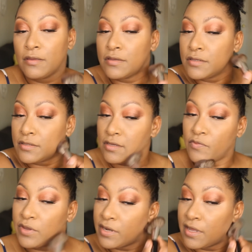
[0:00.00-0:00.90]
See if
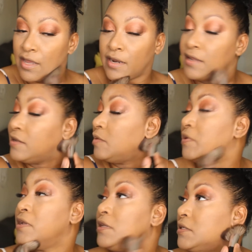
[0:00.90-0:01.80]
we can hide a little
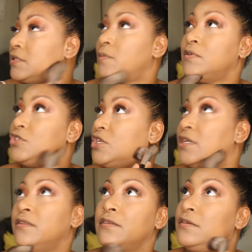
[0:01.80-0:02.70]
bit of this double
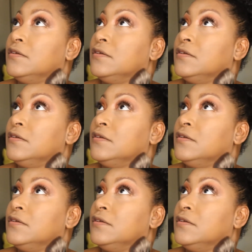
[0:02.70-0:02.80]
chin.